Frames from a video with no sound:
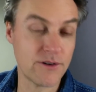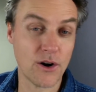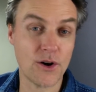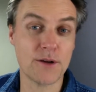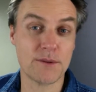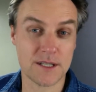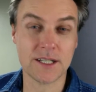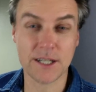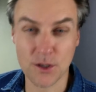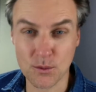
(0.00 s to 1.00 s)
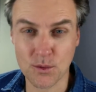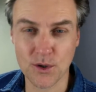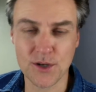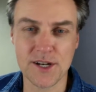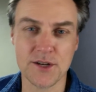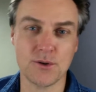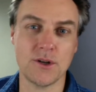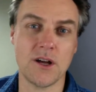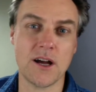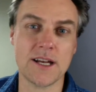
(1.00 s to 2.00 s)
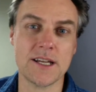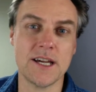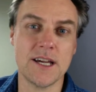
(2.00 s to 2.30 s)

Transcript: on a particular word in your line,